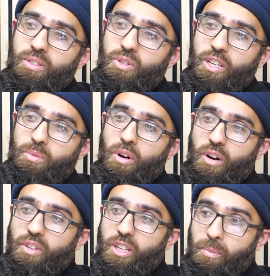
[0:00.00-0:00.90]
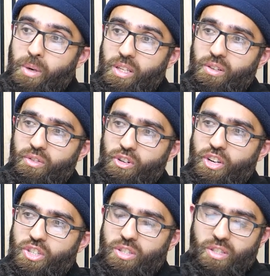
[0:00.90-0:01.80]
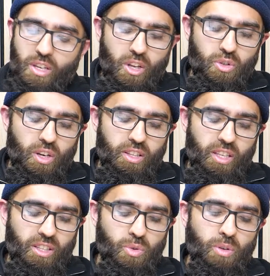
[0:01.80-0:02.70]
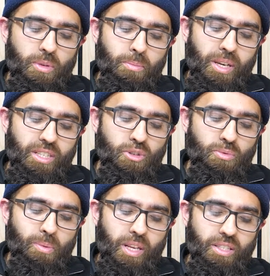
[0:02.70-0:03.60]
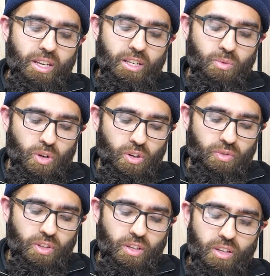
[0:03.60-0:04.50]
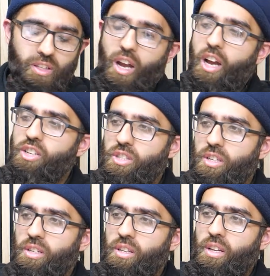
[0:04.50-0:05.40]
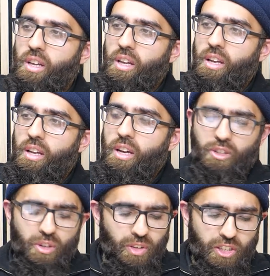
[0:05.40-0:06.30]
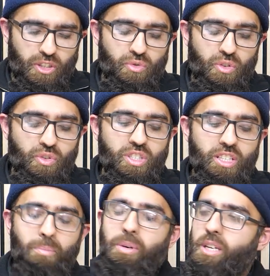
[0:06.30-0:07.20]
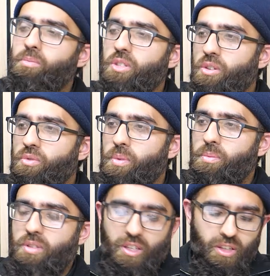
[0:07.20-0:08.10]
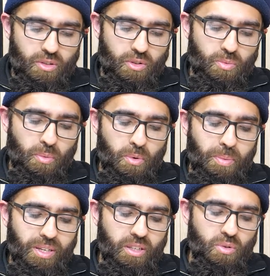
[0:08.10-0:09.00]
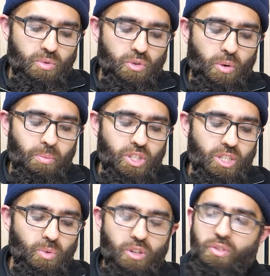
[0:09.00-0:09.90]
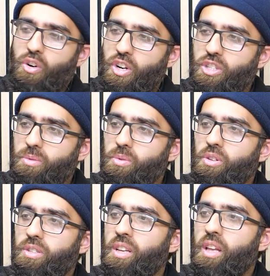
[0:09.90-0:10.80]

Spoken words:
So as part of the number of narrations. So I think this would have been better to be placed as one of in the Hashia. I don't know if he actually originally numbered it himself, but I'm saying it's probably better to not mention as one of the narrations because